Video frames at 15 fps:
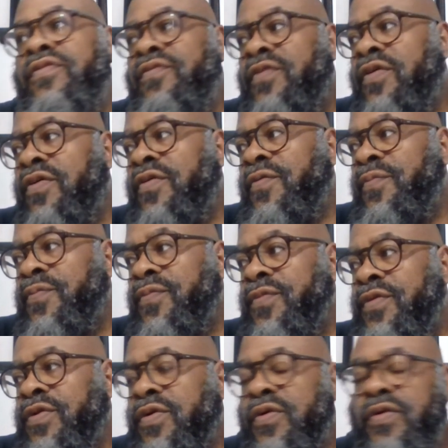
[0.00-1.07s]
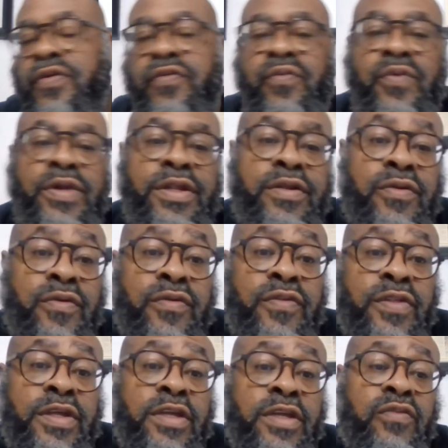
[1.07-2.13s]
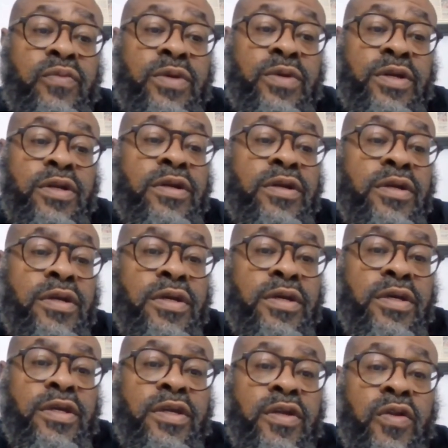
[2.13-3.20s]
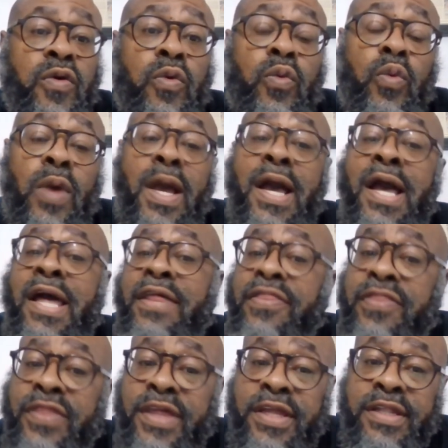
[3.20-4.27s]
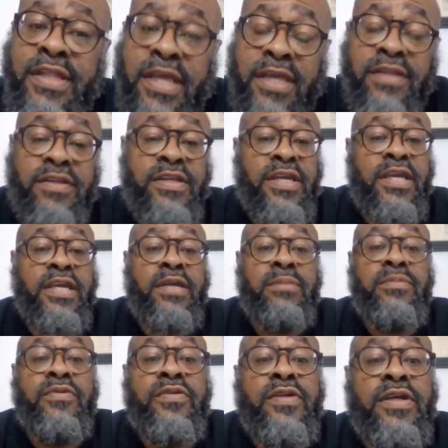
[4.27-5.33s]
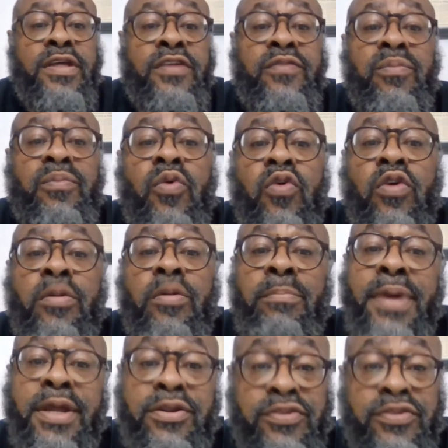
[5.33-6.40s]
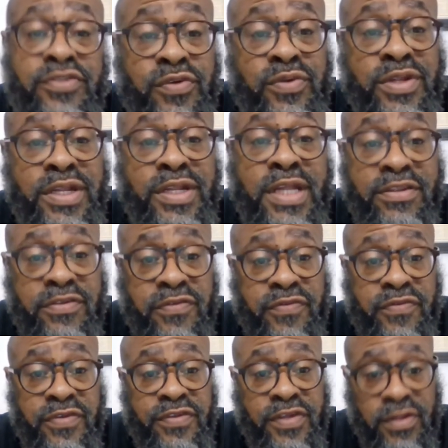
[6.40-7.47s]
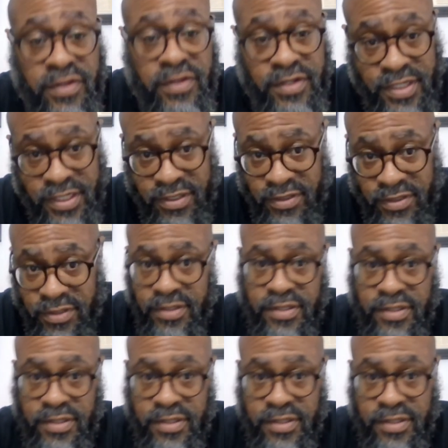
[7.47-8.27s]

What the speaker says: of all, you know, it's one of those things where, you know, I think that James is more better suited as a facilitator.